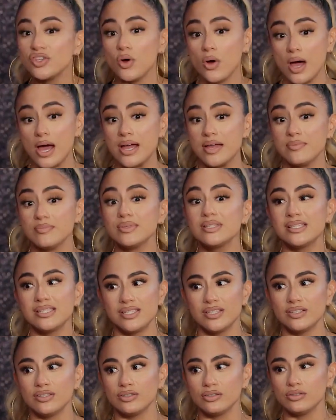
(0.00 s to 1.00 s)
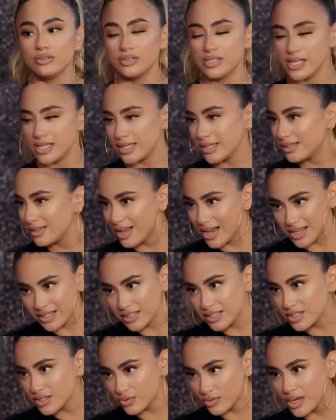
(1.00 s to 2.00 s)
So I am still taking
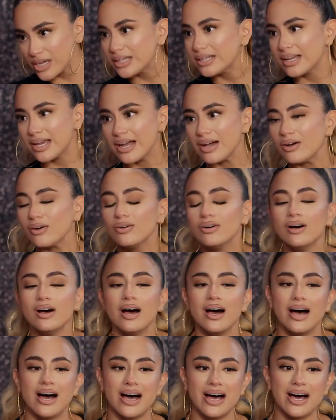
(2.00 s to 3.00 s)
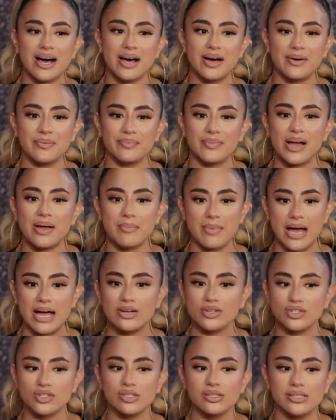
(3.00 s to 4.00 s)
classes right now. I'm
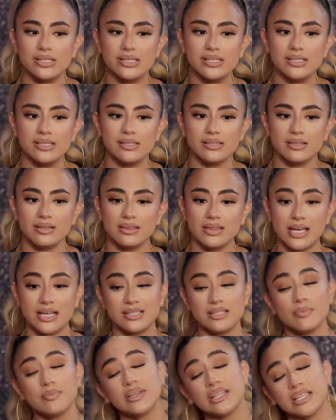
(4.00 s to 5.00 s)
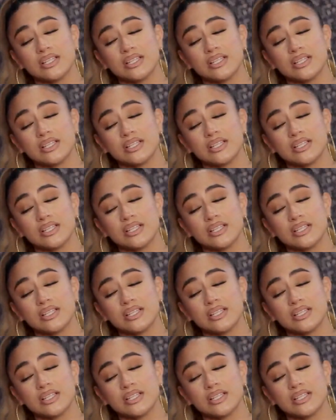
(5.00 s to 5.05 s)
actually, that's something